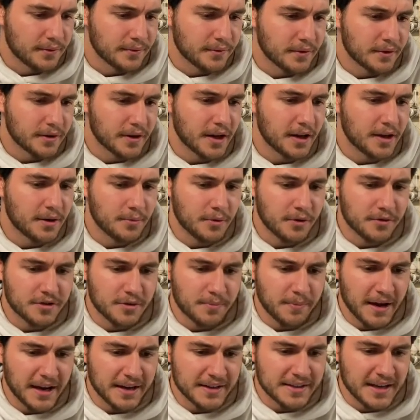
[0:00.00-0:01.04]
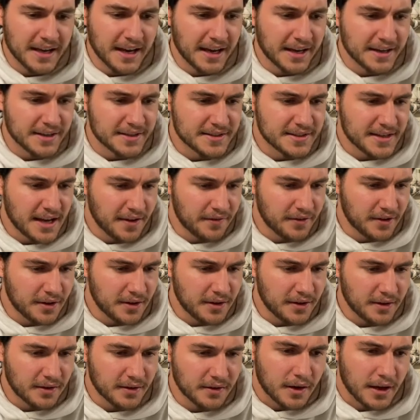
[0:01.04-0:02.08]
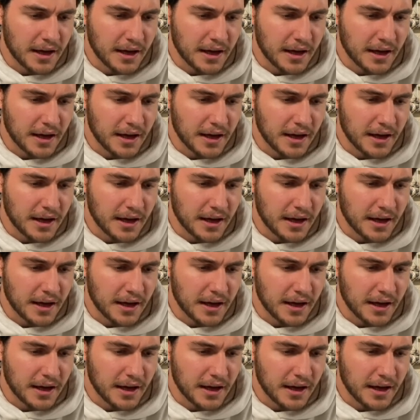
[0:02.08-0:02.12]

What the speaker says: Okay, he moves it back to a7.